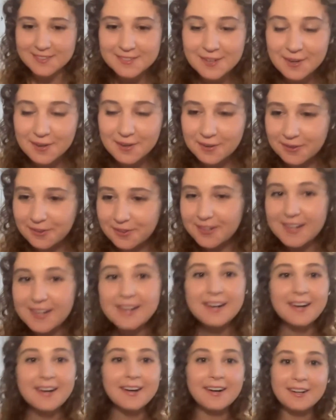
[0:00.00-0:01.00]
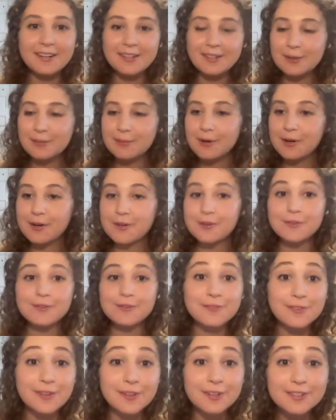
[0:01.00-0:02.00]
So
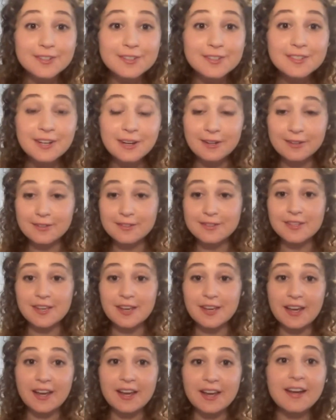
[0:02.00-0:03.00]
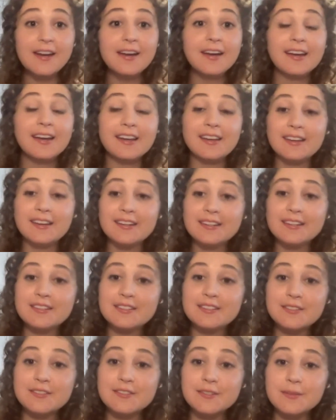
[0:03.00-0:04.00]
first I would say
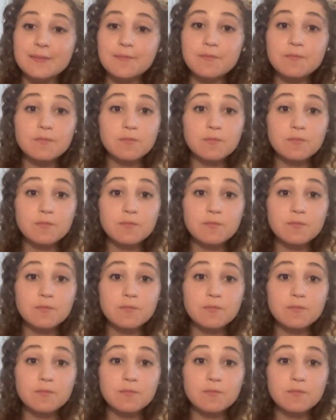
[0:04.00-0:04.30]
is